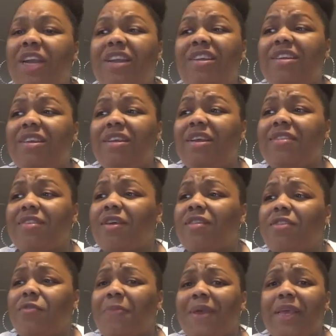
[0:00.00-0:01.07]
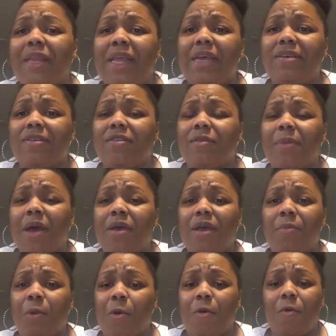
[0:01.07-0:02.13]
and then there's other speculations about
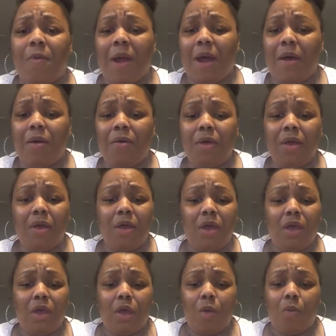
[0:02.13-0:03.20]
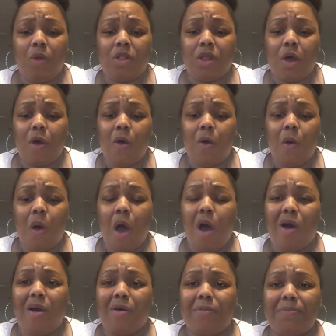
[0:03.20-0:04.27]
him going around with the whole
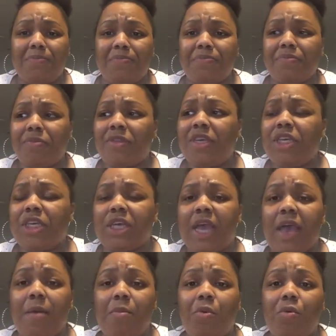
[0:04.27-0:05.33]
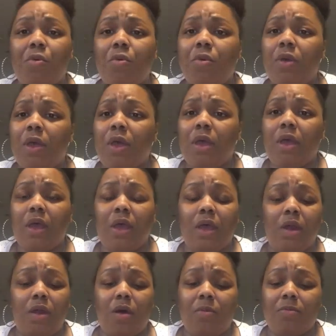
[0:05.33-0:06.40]
Tisha Campbell
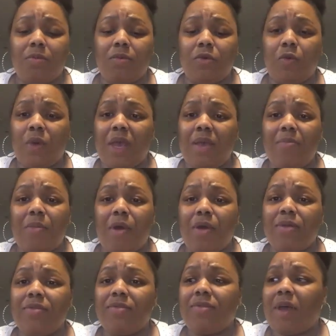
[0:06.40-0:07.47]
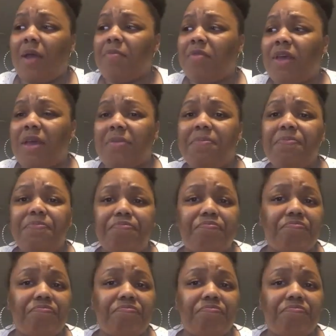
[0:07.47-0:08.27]
and Dwayne Martin type thing,